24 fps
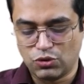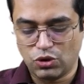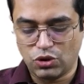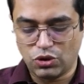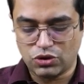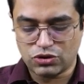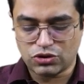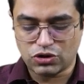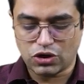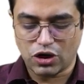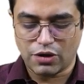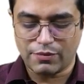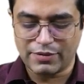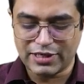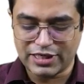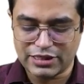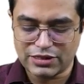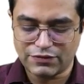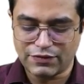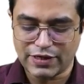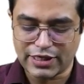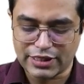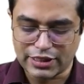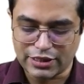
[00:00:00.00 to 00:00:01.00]
most common
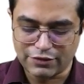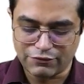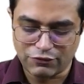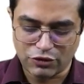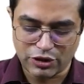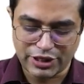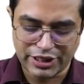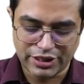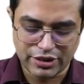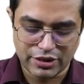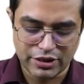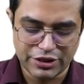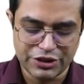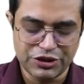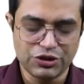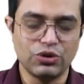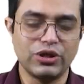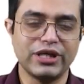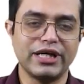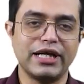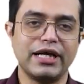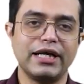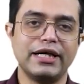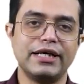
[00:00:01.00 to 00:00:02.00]
risk factor for recurrent
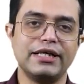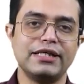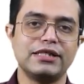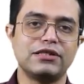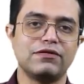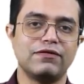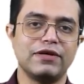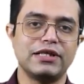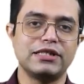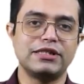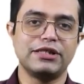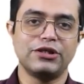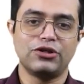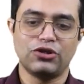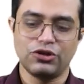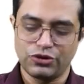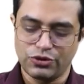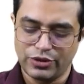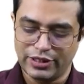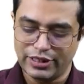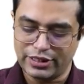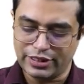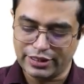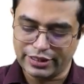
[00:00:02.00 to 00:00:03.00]
UTI is
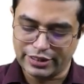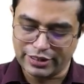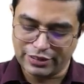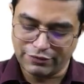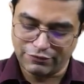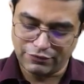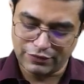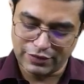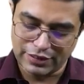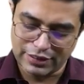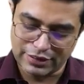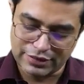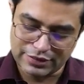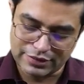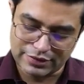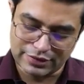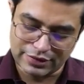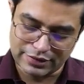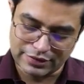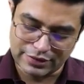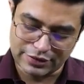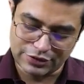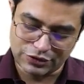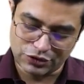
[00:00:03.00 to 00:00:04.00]
vesico ureteric reflux.
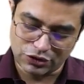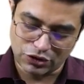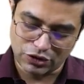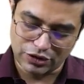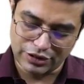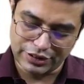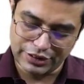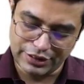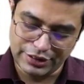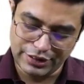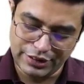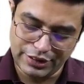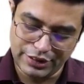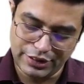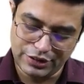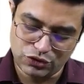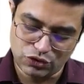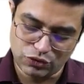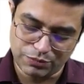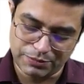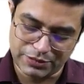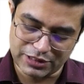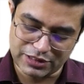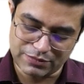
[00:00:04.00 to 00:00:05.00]
This is your
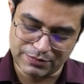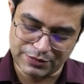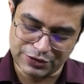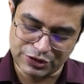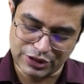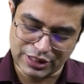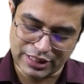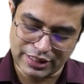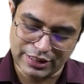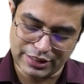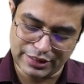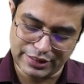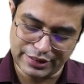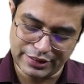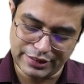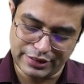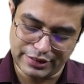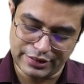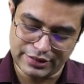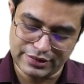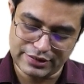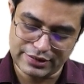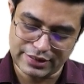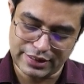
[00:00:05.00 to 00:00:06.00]
NEET, super
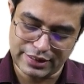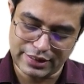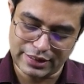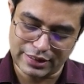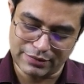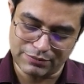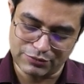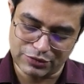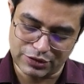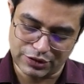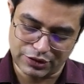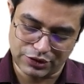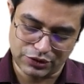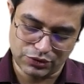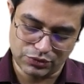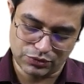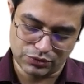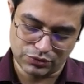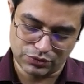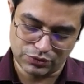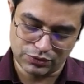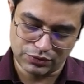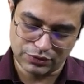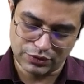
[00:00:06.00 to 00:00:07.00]
specialty, recent
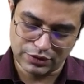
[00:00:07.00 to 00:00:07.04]
MCQ.